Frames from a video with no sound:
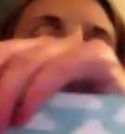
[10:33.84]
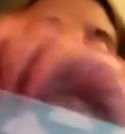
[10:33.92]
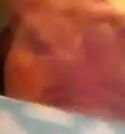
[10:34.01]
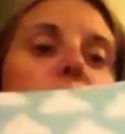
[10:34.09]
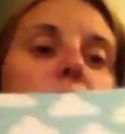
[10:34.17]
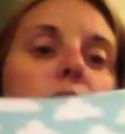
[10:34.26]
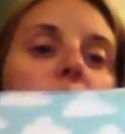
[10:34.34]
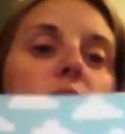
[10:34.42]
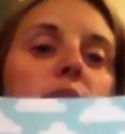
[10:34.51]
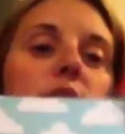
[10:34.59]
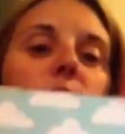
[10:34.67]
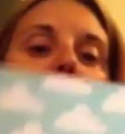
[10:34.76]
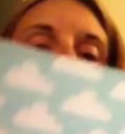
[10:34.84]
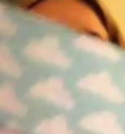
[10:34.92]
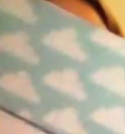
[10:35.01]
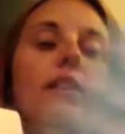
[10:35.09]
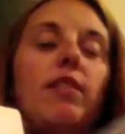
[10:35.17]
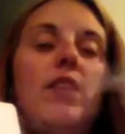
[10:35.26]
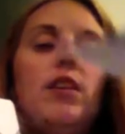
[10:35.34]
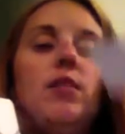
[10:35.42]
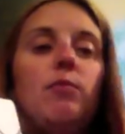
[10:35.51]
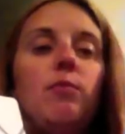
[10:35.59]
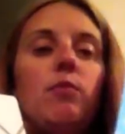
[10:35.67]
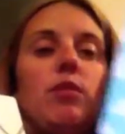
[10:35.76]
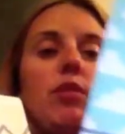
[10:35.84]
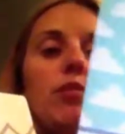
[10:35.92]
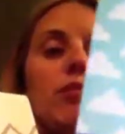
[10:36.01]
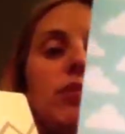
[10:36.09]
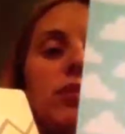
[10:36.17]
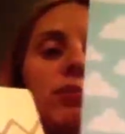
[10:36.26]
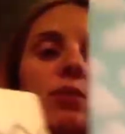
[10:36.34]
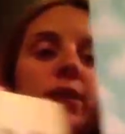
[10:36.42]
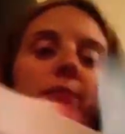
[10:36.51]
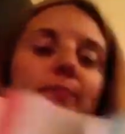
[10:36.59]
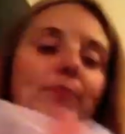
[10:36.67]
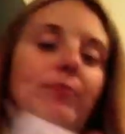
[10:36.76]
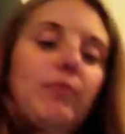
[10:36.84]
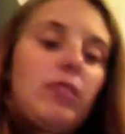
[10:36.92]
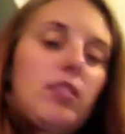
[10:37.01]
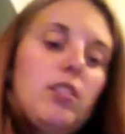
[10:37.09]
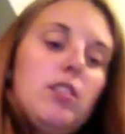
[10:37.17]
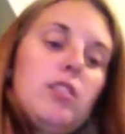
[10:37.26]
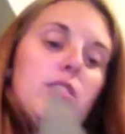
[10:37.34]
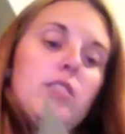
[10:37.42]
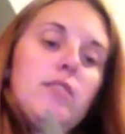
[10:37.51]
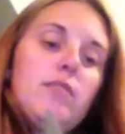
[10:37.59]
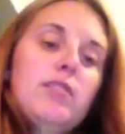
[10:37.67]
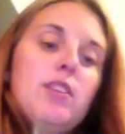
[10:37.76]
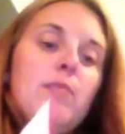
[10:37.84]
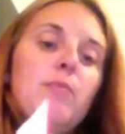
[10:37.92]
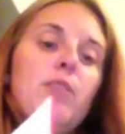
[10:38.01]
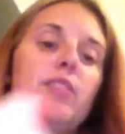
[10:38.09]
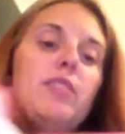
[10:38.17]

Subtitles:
one that goes this way and then one that goes this way. So you have some with